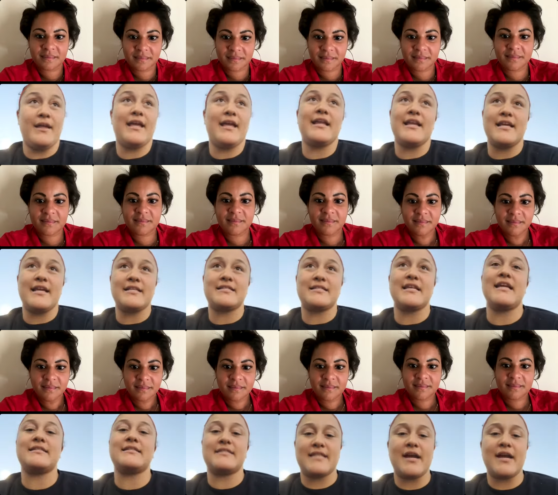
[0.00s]
Speaker 1: it is,
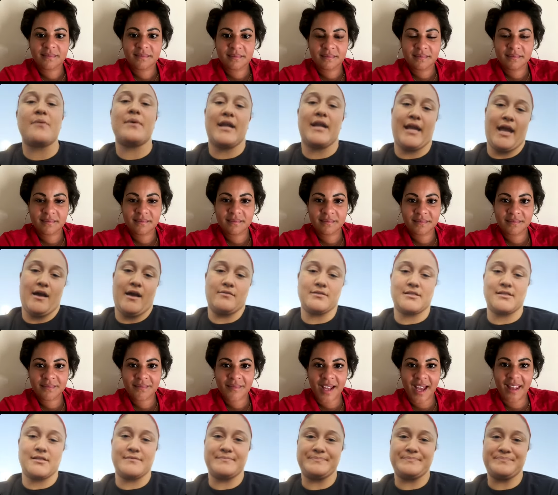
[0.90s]
it's there when it
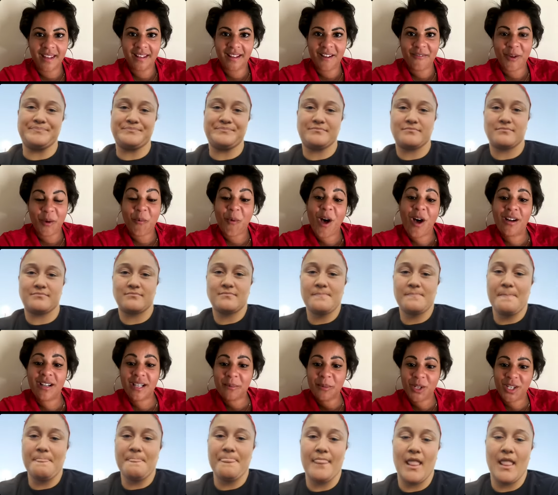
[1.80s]
counts.
Speaker 2: I love it. Well,
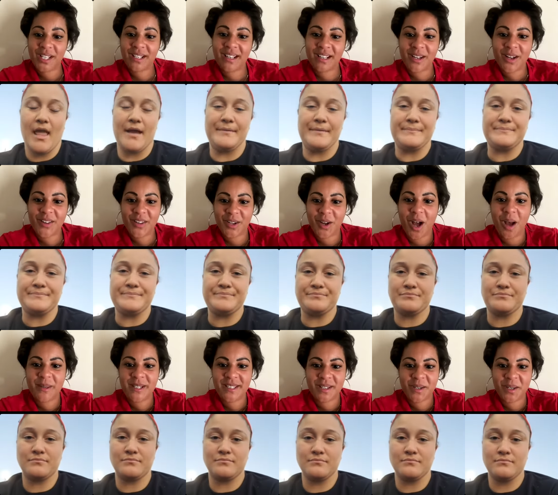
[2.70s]
and I'm looking at all the
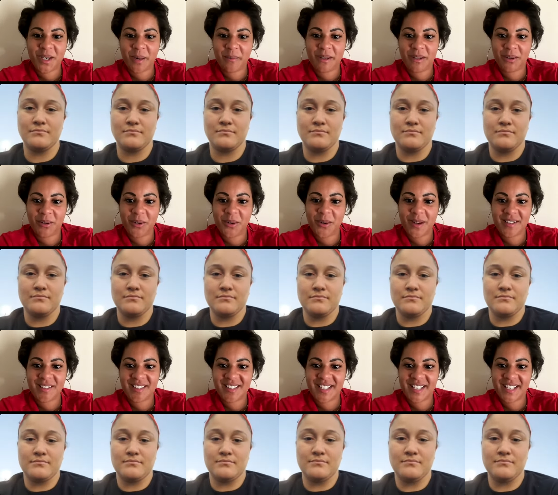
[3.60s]
comments that are coming through. I
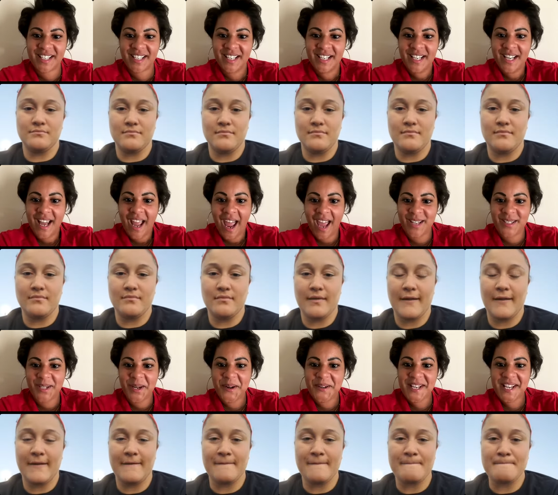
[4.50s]
see
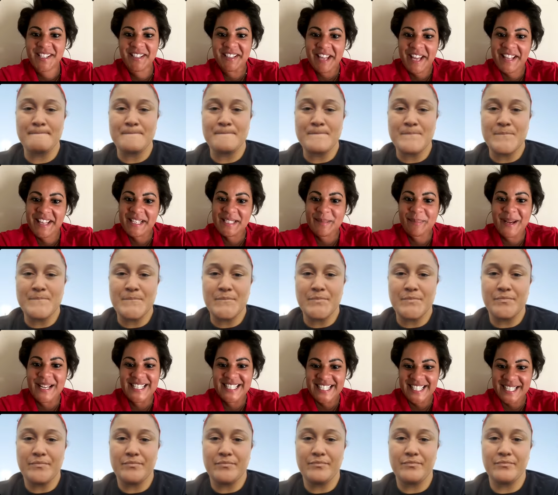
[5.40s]
Antonia saying that's my
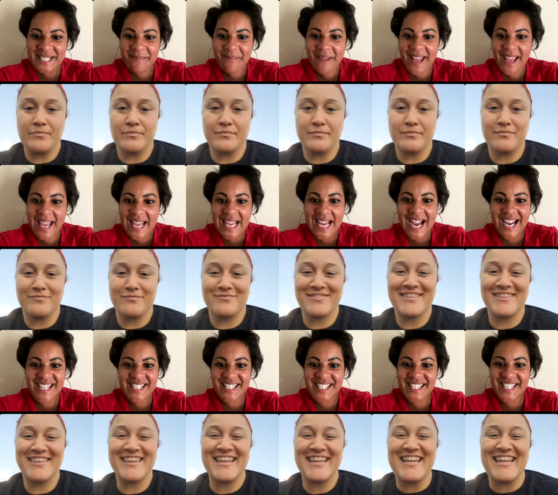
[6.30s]
teammate.
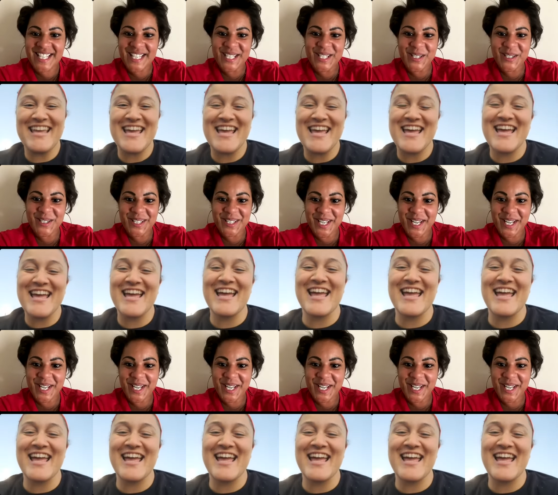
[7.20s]
I see. Yeah,